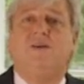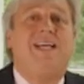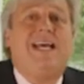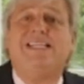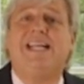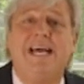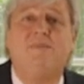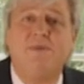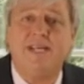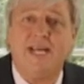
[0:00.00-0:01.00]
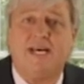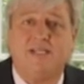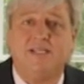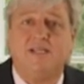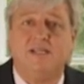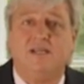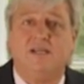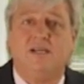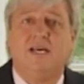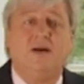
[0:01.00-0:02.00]
It hasn't happened yet,
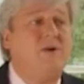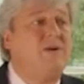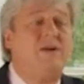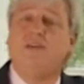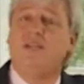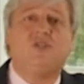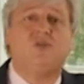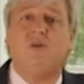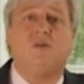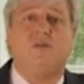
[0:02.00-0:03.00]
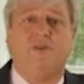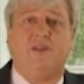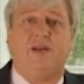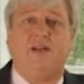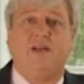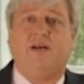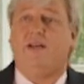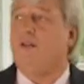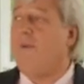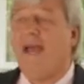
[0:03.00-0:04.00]
and we don't have any control over that.
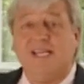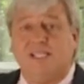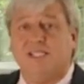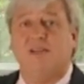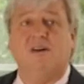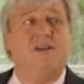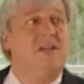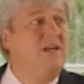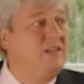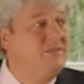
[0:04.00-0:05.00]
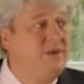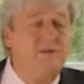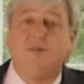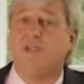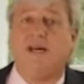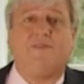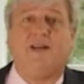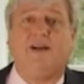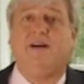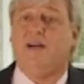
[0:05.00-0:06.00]
The past is gone. The future's out
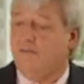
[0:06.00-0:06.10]
there.